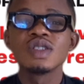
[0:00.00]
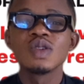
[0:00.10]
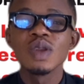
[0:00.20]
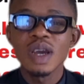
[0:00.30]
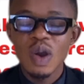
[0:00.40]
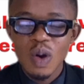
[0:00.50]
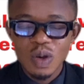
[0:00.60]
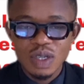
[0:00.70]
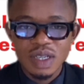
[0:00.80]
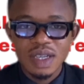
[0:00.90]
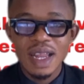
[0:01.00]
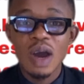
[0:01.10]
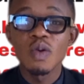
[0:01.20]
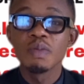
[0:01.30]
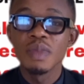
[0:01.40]
it is the only course
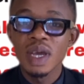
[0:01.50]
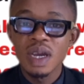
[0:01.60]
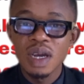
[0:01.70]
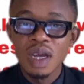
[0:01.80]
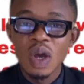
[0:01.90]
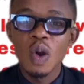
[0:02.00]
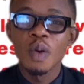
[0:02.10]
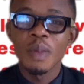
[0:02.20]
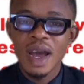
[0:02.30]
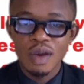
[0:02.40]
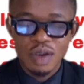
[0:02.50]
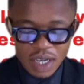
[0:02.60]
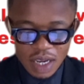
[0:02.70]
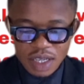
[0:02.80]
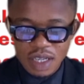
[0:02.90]
that will make or mar your
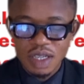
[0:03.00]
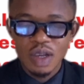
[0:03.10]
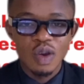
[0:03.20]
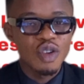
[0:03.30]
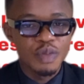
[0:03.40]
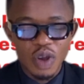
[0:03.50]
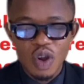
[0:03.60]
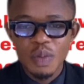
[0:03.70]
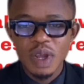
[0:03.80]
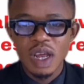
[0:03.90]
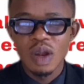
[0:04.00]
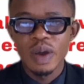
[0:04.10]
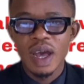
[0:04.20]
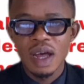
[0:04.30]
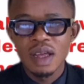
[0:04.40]
chances of becoming a
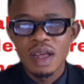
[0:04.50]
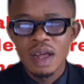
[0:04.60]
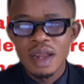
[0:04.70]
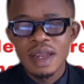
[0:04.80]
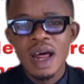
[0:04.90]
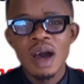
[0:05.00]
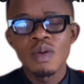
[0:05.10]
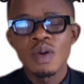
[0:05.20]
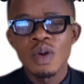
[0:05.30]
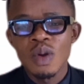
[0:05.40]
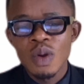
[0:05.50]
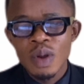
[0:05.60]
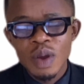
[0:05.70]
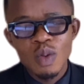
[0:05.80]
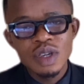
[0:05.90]
lawyer. Now,
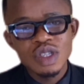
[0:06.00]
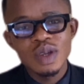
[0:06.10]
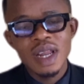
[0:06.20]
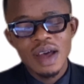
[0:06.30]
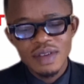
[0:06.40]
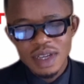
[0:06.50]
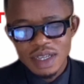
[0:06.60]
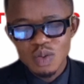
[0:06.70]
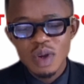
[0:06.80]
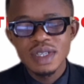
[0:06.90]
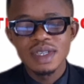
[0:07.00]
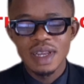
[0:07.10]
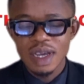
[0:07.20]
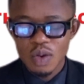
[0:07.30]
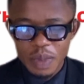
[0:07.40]
the question now is, what is
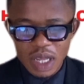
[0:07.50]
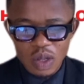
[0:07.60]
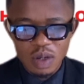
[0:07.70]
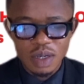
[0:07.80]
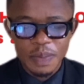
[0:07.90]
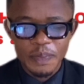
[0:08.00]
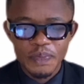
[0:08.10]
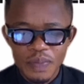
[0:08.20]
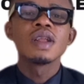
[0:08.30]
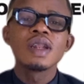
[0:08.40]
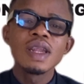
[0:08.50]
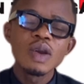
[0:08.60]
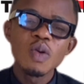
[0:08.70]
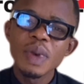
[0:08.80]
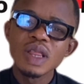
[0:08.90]
legal method?
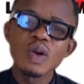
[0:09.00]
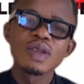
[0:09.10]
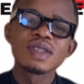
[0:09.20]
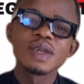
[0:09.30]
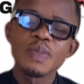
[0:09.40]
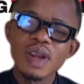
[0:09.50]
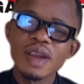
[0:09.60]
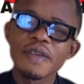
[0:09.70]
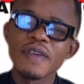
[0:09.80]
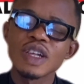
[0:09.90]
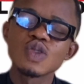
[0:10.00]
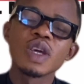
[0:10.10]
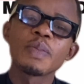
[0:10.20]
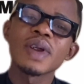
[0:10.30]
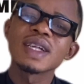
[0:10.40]
Legal method simply refers to
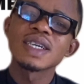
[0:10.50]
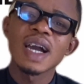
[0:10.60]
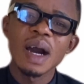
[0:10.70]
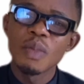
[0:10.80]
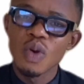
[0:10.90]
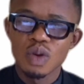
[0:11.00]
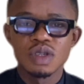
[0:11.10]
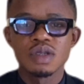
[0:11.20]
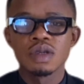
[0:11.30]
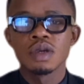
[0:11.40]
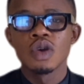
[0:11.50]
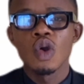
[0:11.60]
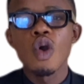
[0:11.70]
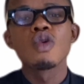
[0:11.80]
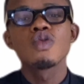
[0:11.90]
the practical mode
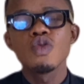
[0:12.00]
or